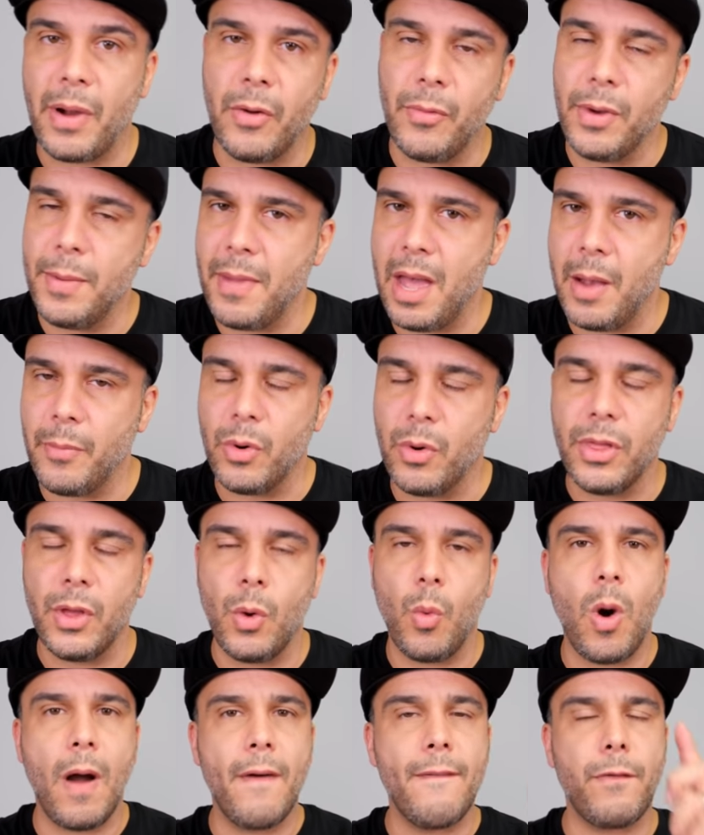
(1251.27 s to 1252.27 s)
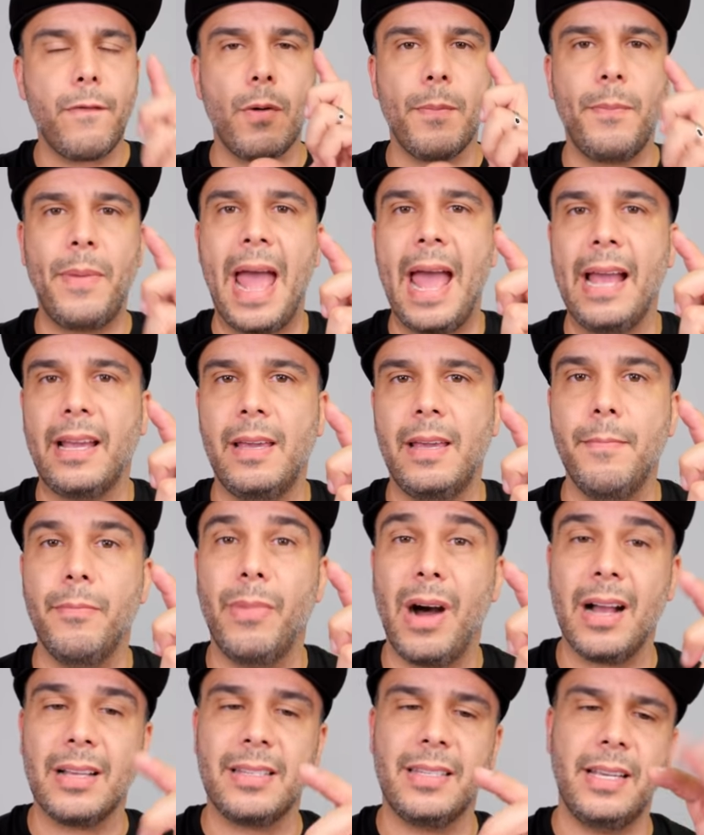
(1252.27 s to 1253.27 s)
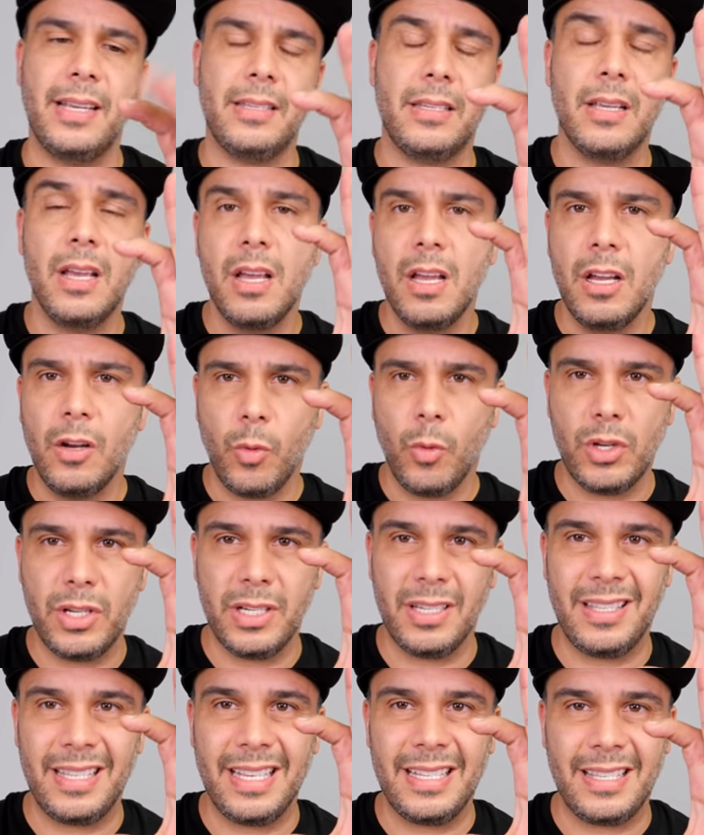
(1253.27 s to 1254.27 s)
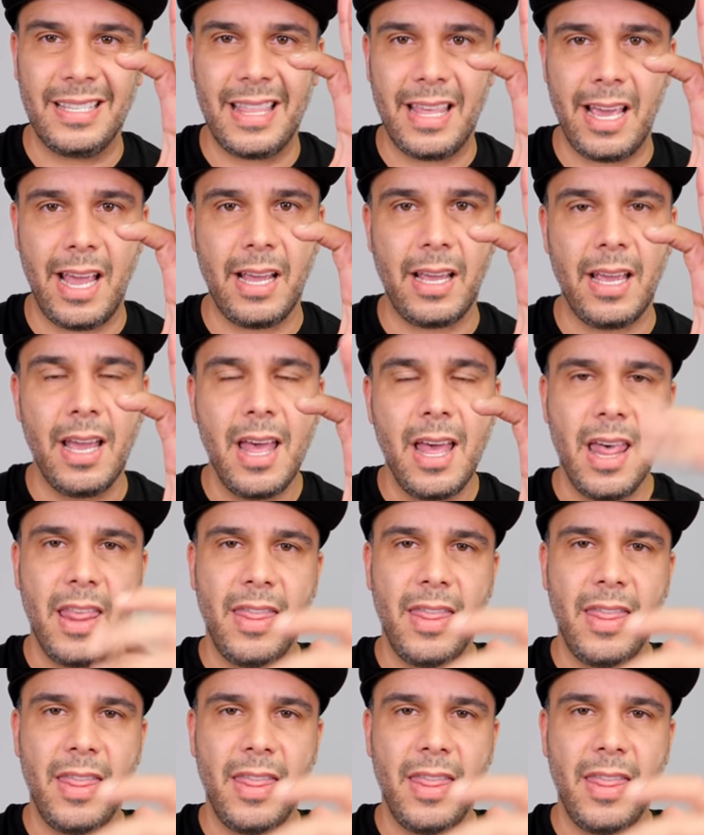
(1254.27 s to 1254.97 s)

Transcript: I remember the one for packing boxes, which is this thick.